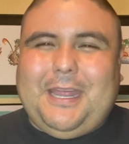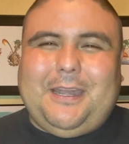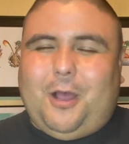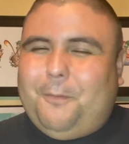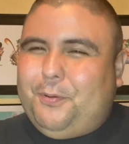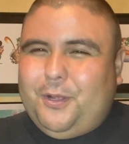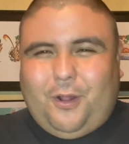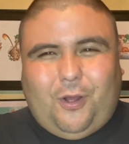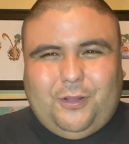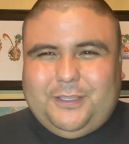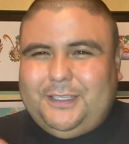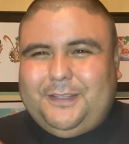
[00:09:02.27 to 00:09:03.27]
I'll put
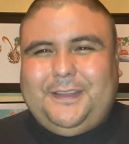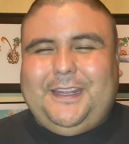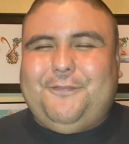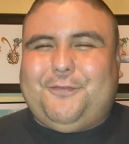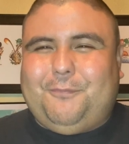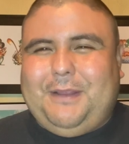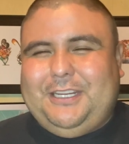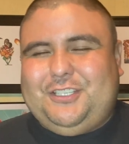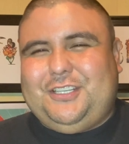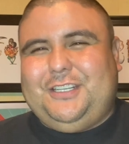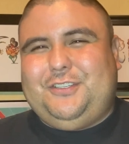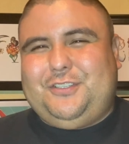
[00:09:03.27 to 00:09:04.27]
all the
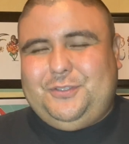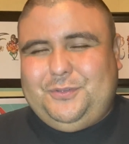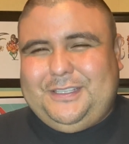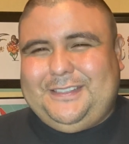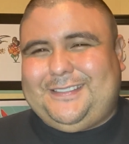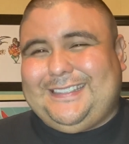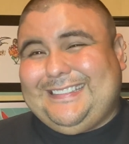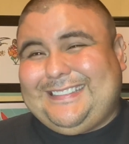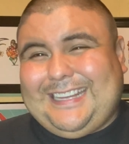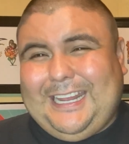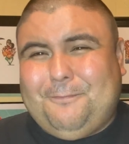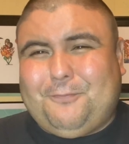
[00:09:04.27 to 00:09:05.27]
information to this
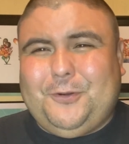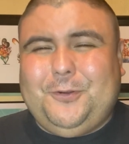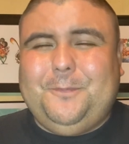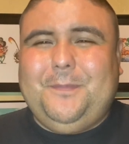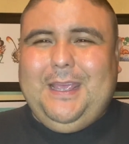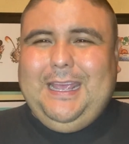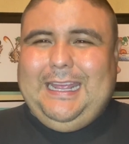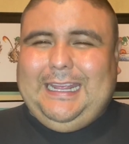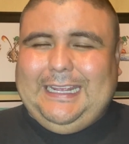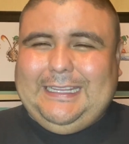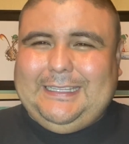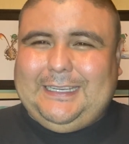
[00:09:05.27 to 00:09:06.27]
escape room
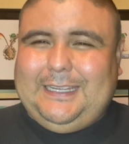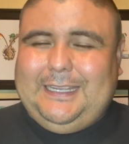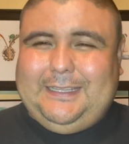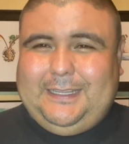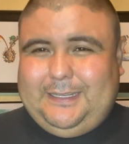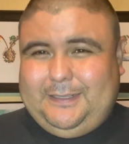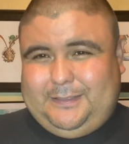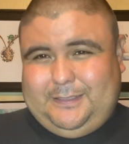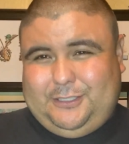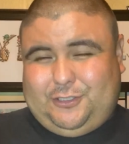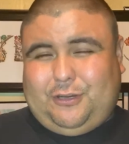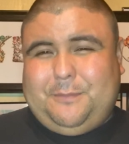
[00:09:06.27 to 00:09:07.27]
in the
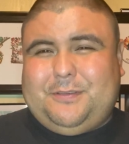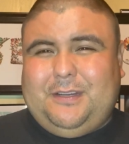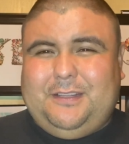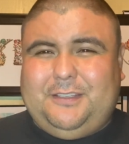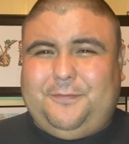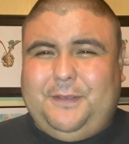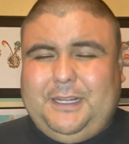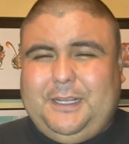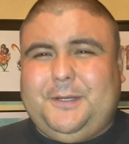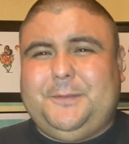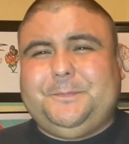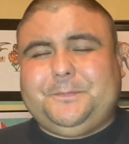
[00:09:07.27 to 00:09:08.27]
description of this
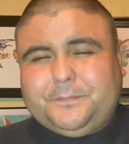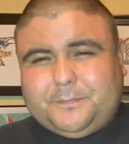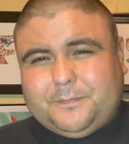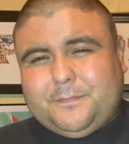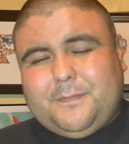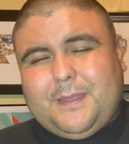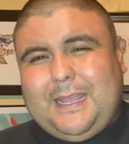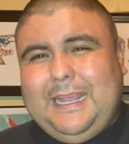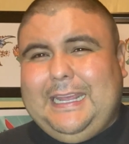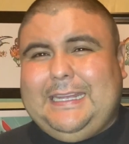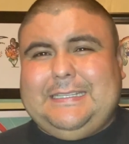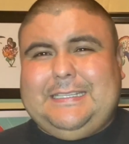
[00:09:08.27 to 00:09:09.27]
video,
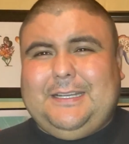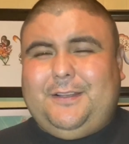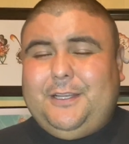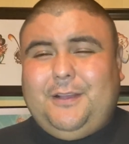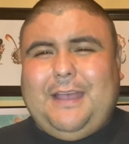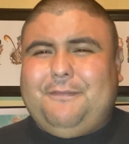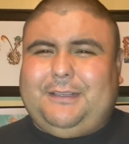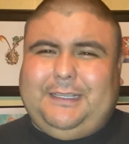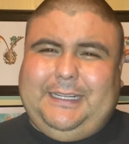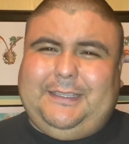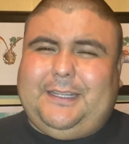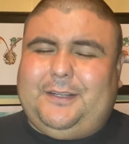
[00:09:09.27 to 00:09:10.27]
and it'll have a
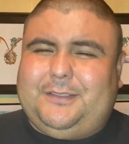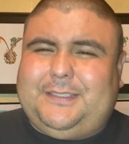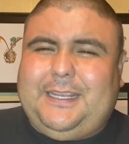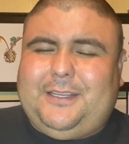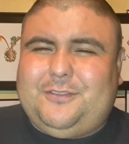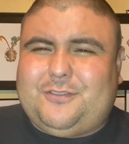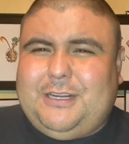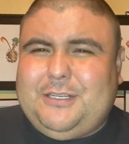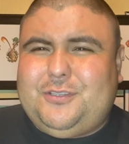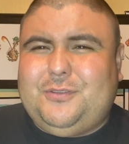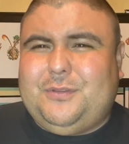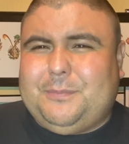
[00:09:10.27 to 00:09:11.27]
link that'll take you straight
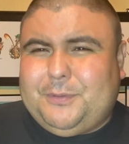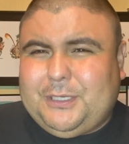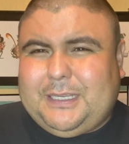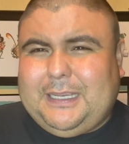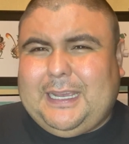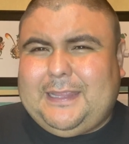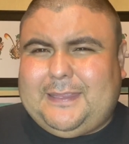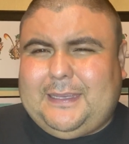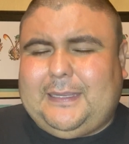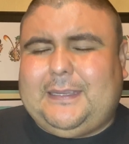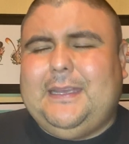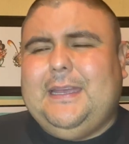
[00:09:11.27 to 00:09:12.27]
to the booking, I
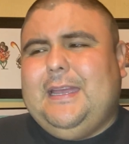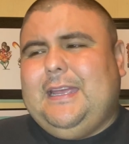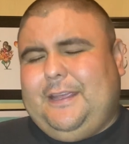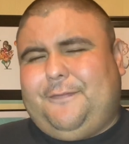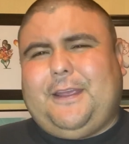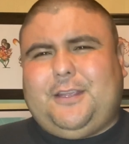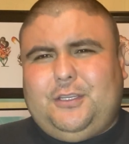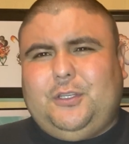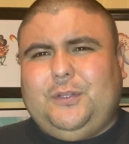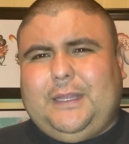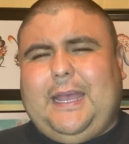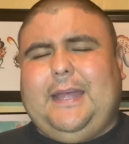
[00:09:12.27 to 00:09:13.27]
think, if I could
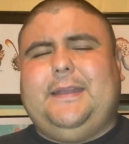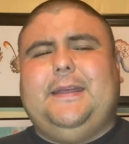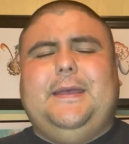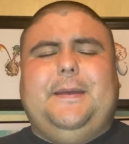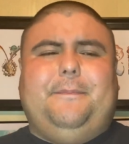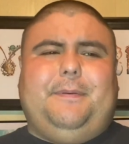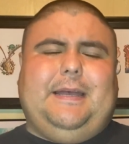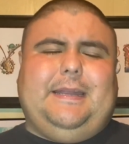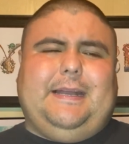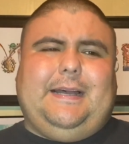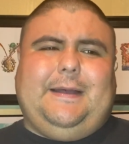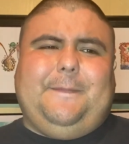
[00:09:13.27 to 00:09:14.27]
do that. But
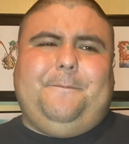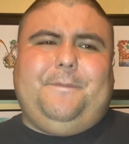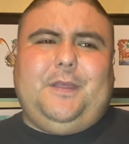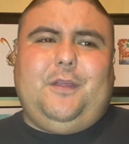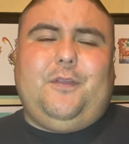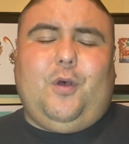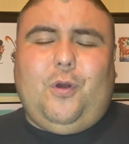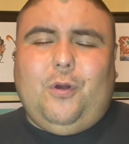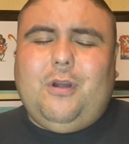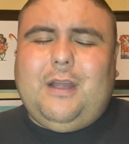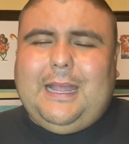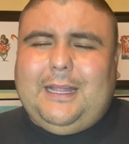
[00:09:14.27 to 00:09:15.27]
the
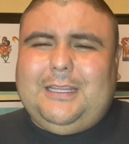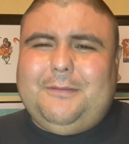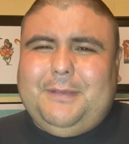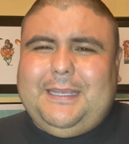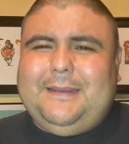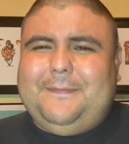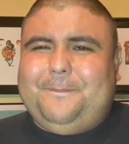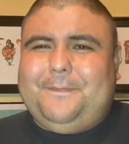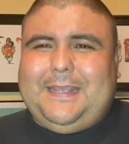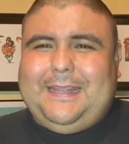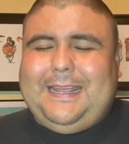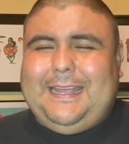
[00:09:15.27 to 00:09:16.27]
horror element
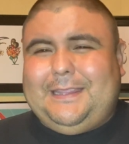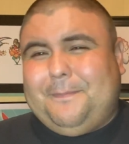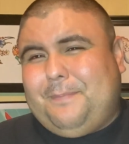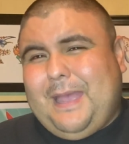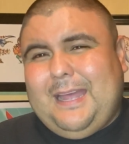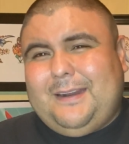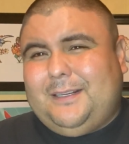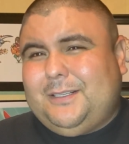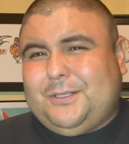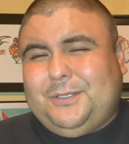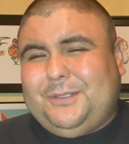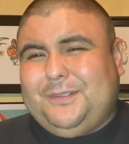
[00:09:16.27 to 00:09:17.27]
and the bad
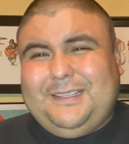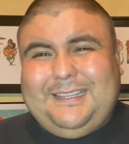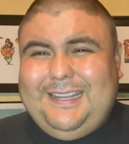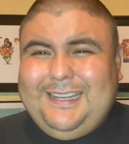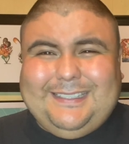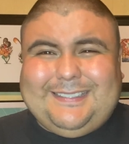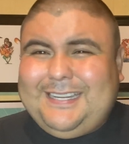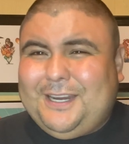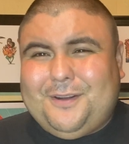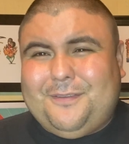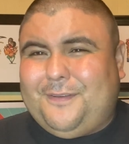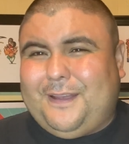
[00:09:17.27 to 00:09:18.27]
uncle, he is
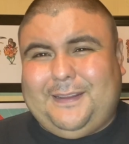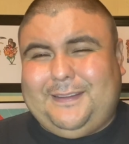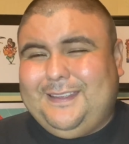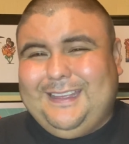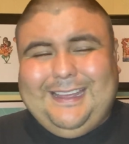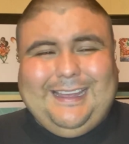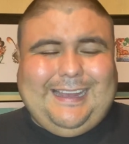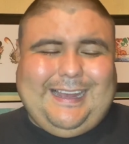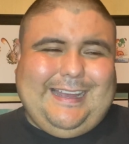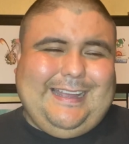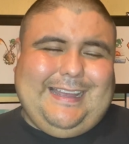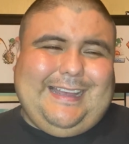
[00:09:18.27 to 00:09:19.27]
terrifying.
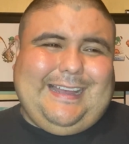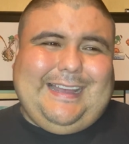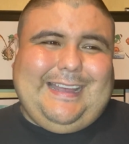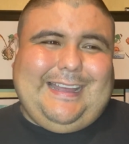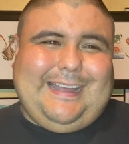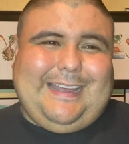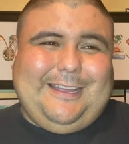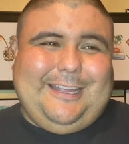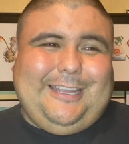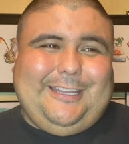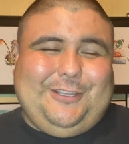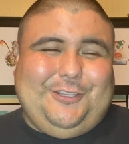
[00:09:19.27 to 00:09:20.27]

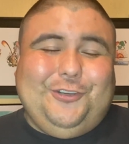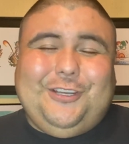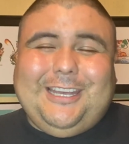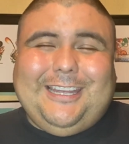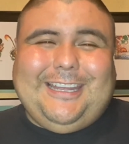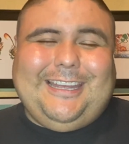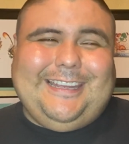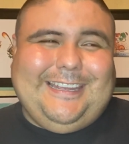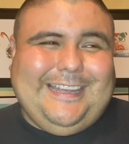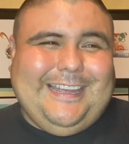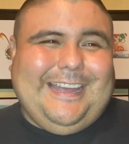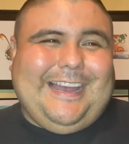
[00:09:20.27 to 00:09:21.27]
I
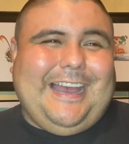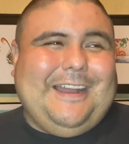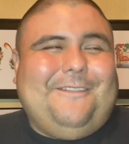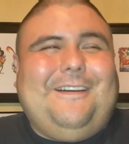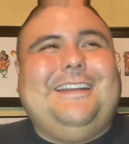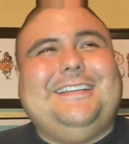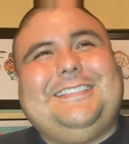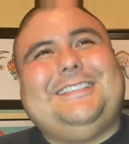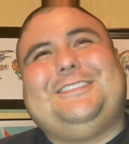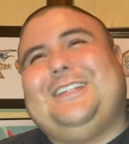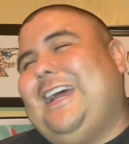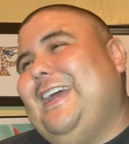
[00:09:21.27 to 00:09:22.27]
don't want to
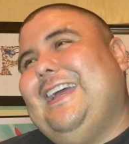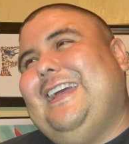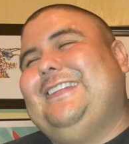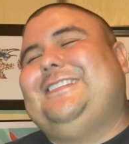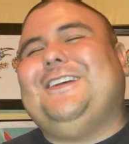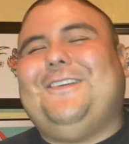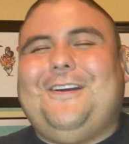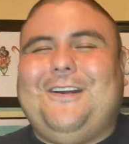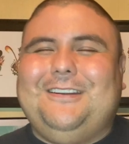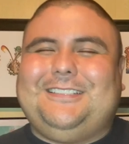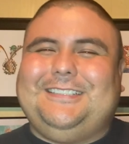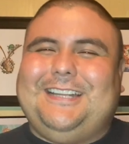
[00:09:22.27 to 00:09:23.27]
it's so
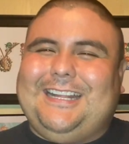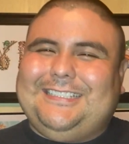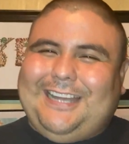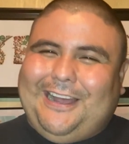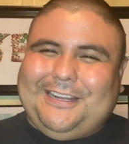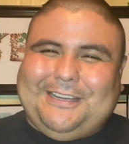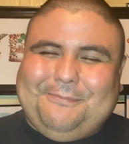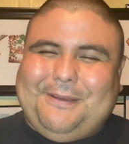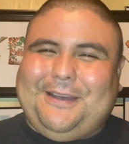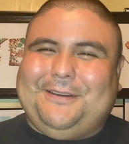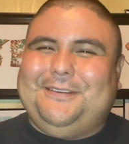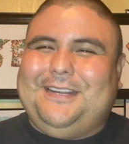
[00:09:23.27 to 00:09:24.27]
hard to not talk
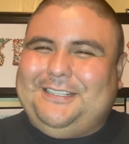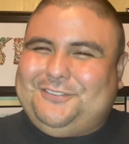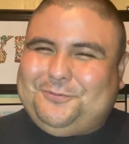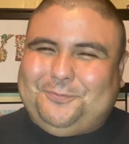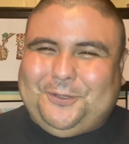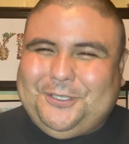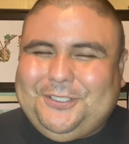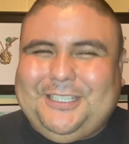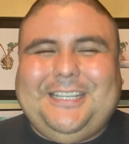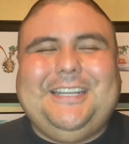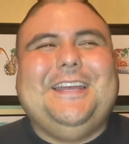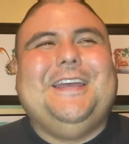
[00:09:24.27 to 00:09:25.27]
about and spoil
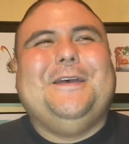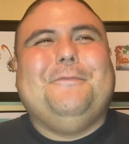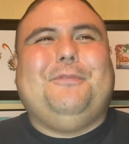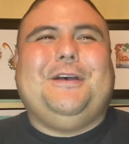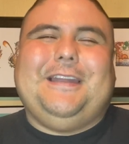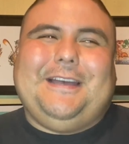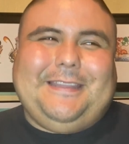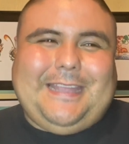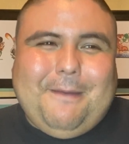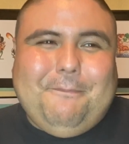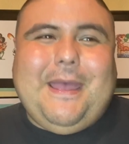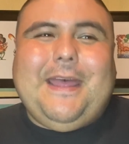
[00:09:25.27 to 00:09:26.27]
it, but
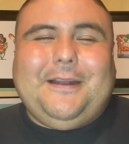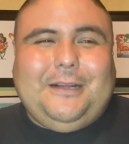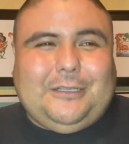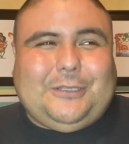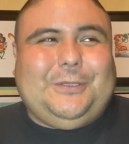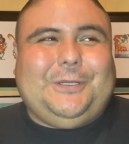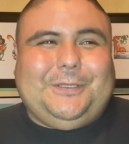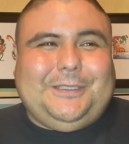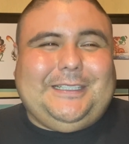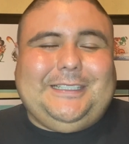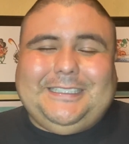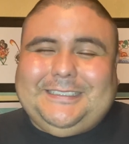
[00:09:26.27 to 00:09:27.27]
that bad
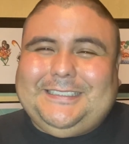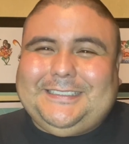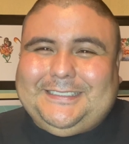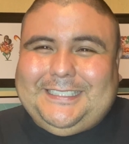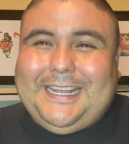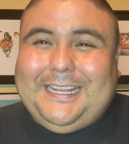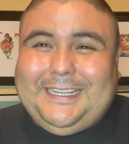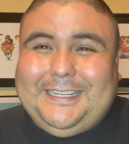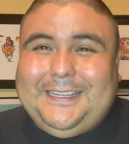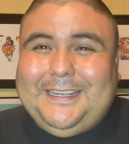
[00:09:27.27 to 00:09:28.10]
uncle, let's just say